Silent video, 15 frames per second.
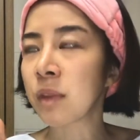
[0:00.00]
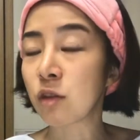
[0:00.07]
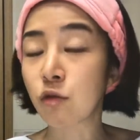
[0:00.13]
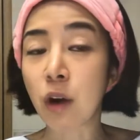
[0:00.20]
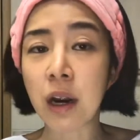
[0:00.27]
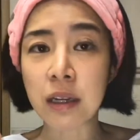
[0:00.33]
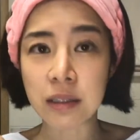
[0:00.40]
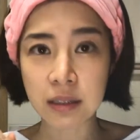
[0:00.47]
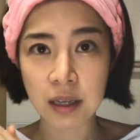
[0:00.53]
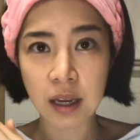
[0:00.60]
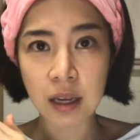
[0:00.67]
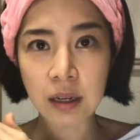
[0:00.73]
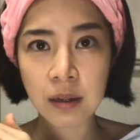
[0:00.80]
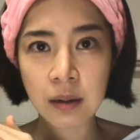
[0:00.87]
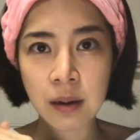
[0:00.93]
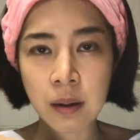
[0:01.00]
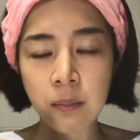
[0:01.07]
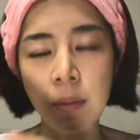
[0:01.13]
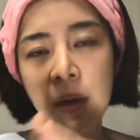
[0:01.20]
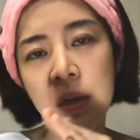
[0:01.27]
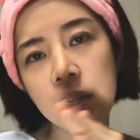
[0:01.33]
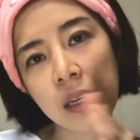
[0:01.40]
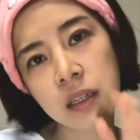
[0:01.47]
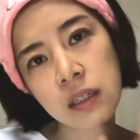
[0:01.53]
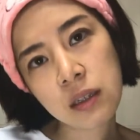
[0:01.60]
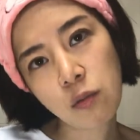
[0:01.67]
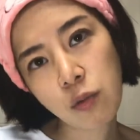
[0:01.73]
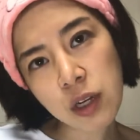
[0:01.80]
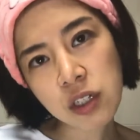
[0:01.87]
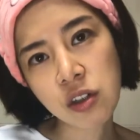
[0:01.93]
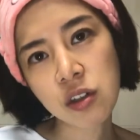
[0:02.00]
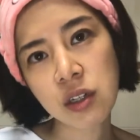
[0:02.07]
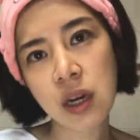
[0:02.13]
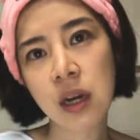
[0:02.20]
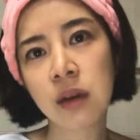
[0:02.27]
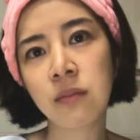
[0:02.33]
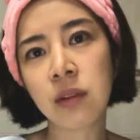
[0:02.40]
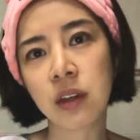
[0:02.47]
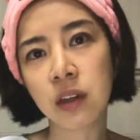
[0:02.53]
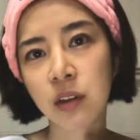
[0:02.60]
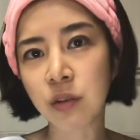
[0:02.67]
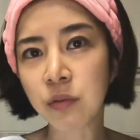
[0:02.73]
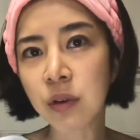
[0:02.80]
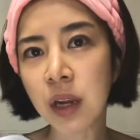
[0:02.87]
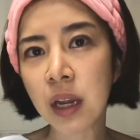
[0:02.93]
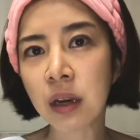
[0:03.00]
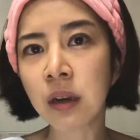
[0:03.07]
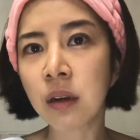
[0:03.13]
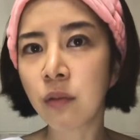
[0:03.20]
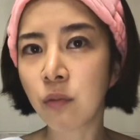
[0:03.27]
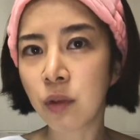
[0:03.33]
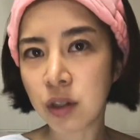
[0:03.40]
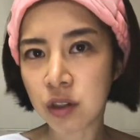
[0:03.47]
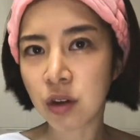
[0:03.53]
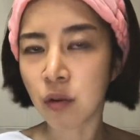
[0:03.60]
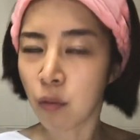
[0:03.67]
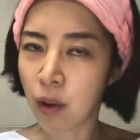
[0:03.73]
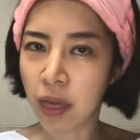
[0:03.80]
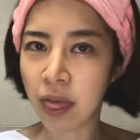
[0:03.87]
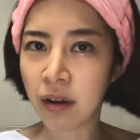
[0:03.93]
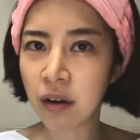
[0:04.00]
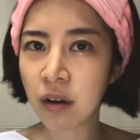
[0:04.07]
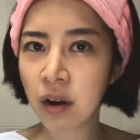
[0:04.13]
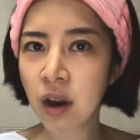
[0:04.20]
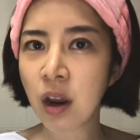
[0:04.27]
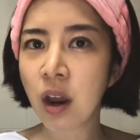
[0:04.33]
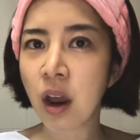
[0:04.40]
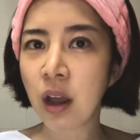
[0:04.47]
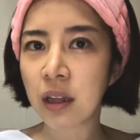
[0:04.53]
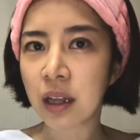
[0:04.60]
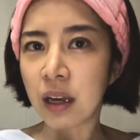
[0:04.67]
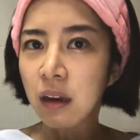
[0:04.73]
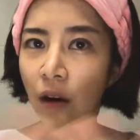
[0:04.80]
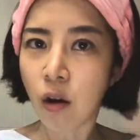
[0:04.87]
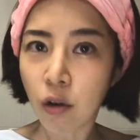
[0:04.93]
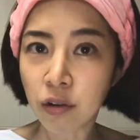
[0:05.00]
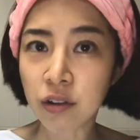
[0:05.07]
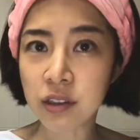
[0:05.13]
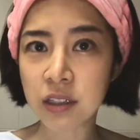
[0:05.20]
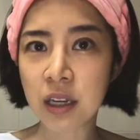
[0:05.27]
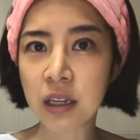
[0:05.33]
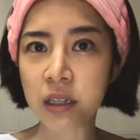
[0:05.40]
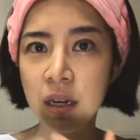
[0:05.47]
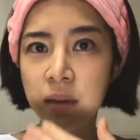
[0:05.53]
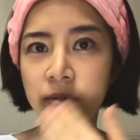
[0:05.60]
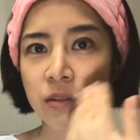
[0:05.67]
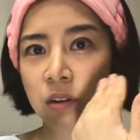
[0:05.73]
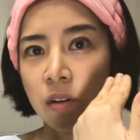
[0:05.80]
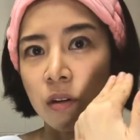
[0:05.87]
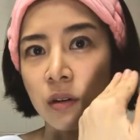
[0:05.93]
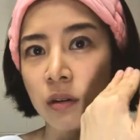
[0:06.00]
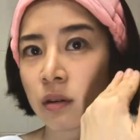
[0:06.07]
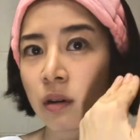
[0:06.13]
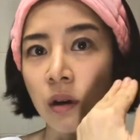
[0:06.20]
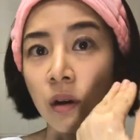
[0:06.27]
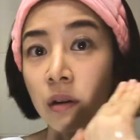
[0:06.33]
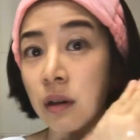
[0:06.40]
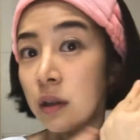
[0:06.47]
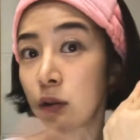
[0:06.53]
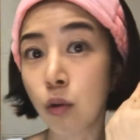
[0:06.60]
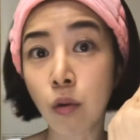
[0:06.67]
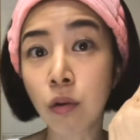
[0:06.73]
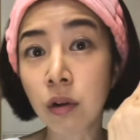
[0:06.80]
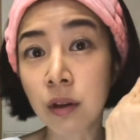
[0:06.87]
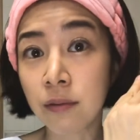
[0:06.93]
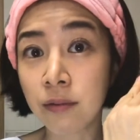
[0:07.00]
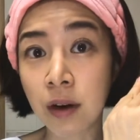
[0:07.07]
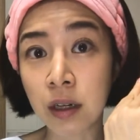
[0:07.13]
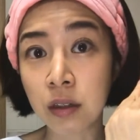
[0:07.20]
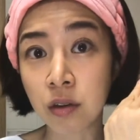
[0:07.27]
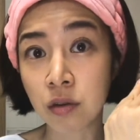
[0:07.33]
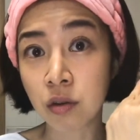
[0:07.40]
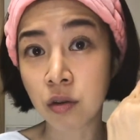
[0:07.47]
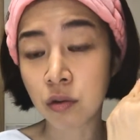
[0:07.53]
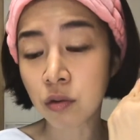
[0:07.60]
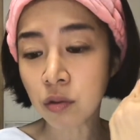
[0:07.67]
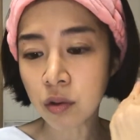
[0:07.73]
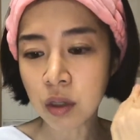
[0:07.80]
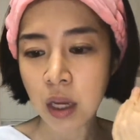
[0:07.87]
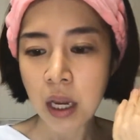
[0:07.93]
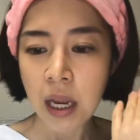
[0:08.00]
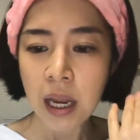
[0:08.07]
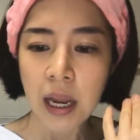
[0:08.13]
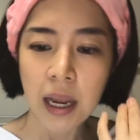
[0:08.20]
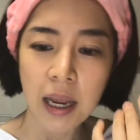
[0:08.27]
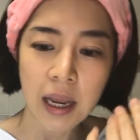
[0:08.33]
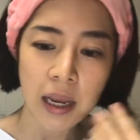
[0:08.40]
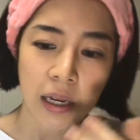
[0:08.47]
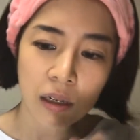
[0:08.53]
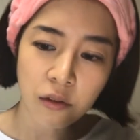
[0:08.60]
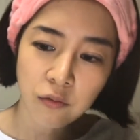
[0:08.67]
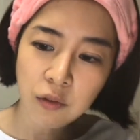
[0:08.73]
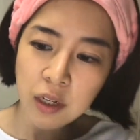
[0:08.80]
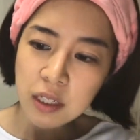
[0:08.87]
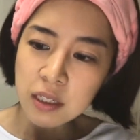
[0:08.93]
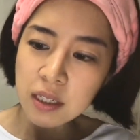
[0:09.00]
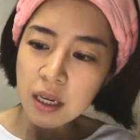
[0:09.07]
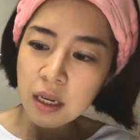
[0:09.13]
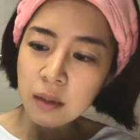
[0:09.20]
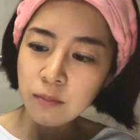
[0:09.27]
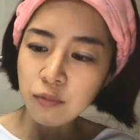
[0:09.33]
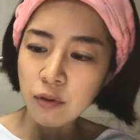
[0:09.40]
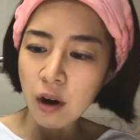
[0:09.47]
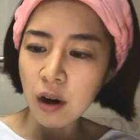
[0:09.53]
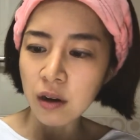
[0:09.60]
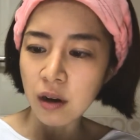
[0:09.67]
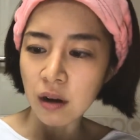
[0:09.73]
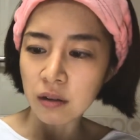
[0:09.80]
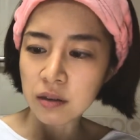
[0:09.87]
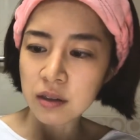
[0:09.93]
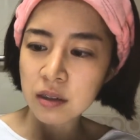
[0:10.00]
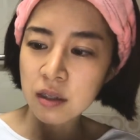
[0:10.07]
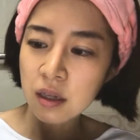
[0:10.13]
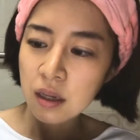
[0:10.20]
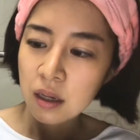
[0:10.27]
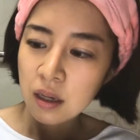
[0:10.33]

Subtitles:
dry skin. But in the winter time, like Korean winter weather, like all the skin types are totally fine to use. And recent products,